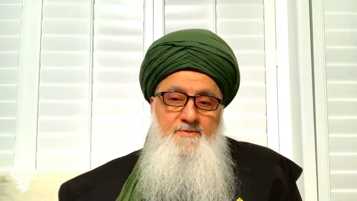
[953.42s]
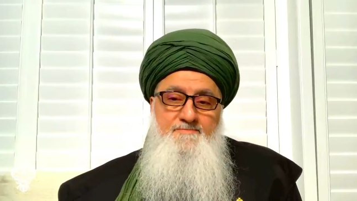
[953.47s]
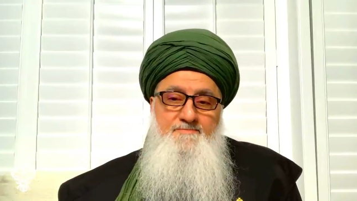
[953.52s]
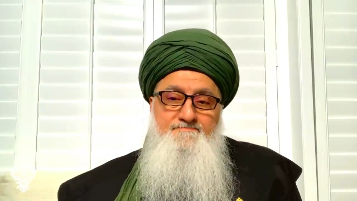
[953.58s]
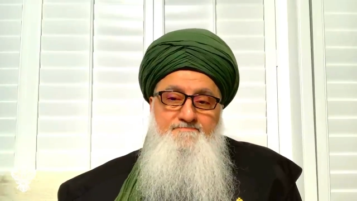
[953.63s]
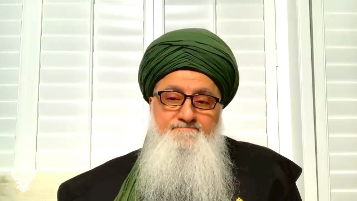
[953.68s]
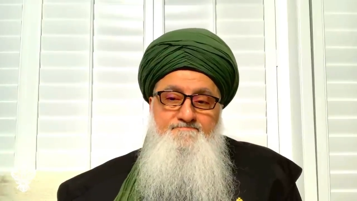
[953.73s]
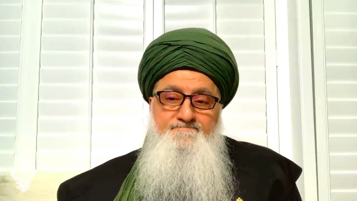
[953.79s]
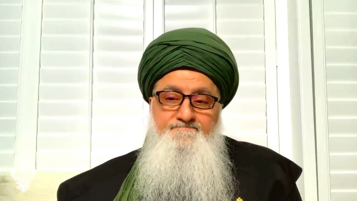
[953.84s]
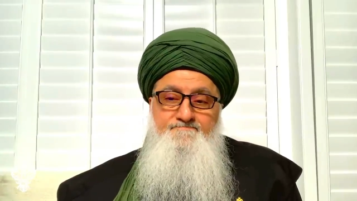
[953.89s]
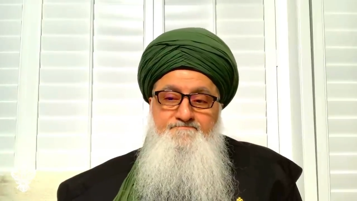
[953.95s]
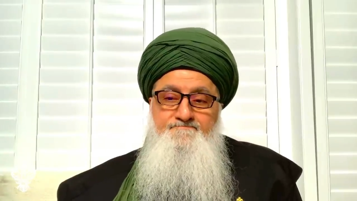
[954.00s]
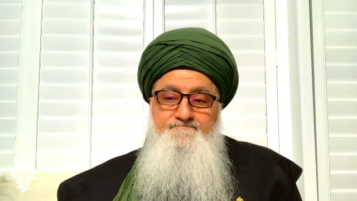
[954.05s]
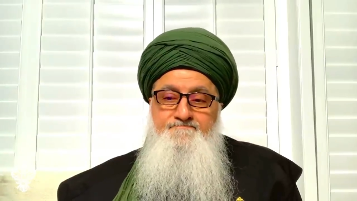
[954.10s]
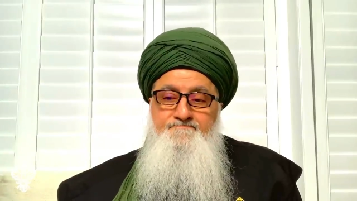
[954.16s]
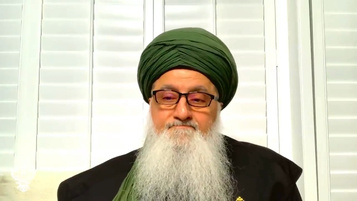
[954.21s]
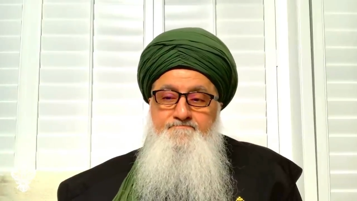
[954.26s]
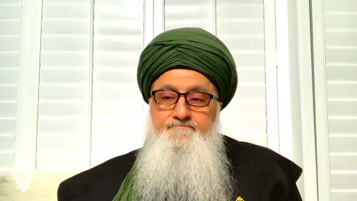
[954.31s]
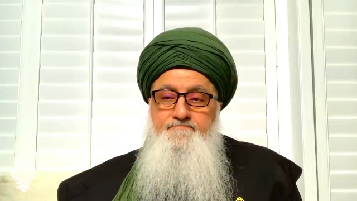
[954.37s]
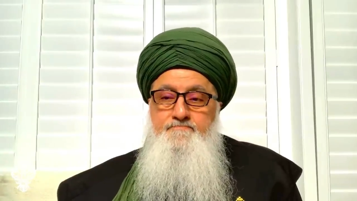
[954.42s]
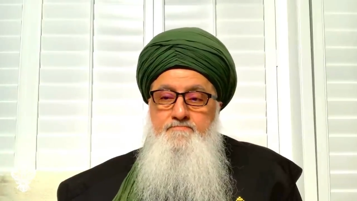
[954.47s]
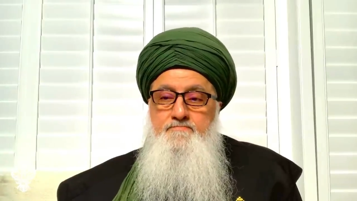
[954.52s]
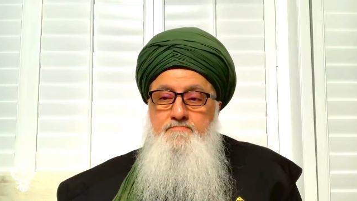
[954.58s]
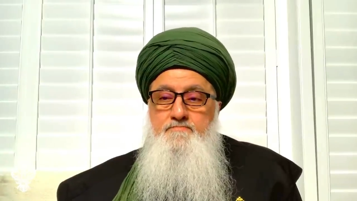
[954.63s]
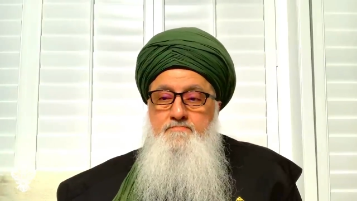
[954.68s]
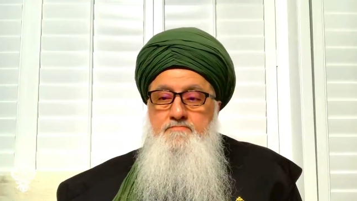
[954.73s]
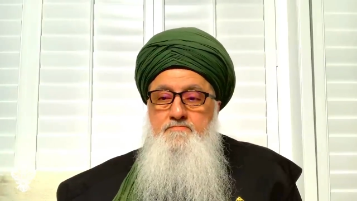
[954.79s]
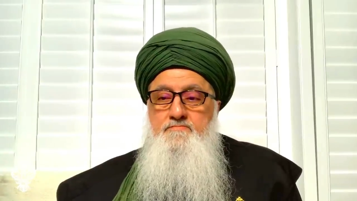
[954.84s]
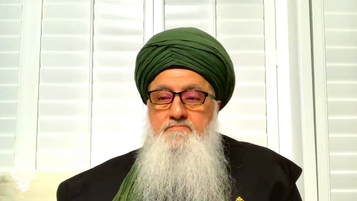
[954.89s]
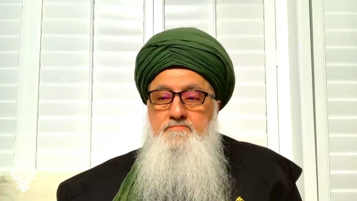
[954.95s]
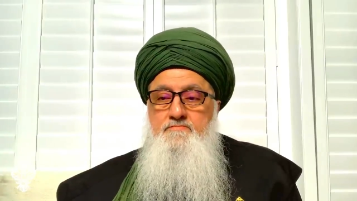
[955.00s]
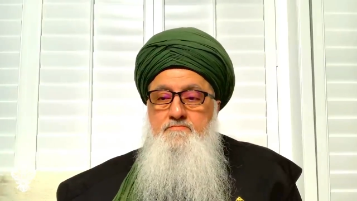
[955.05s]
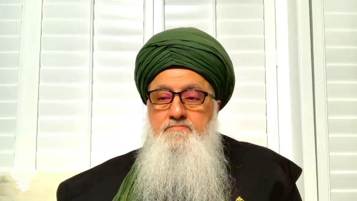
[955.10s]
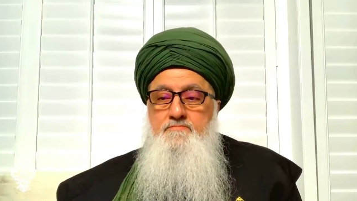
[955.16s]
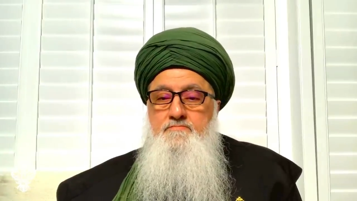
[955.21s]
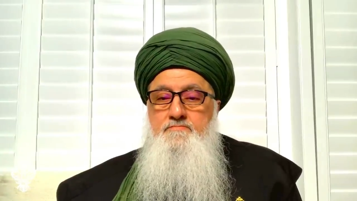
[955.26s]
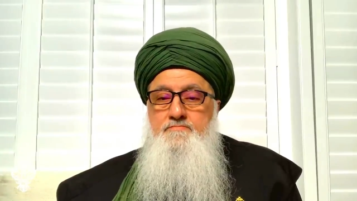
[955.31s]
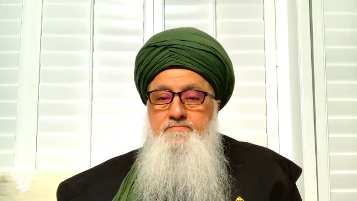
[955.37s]

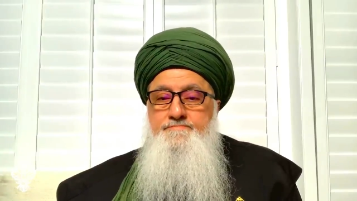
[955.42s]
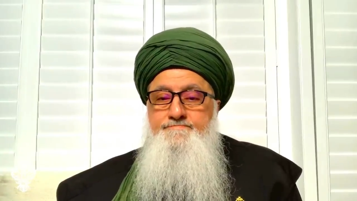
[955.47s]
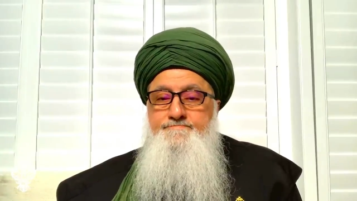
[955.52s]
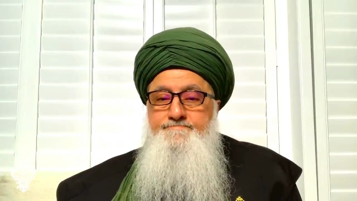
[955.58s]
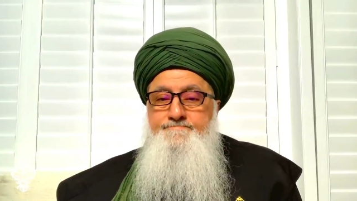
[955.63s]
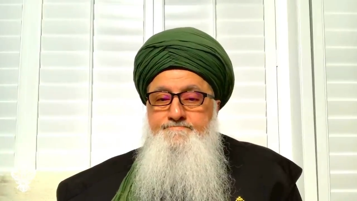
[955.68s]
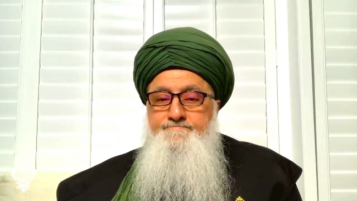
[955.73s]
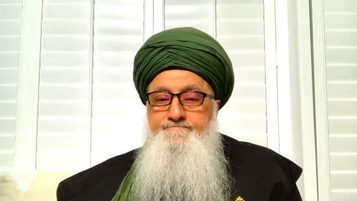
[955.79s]
Nobody speaks.